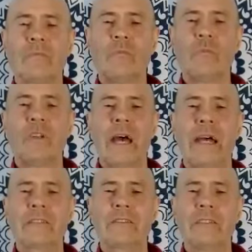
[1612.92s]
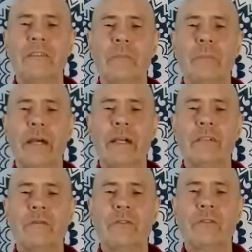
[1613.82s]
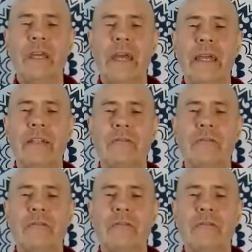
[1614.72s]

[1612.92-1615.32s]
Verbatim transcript: Relaxing the back of your neck,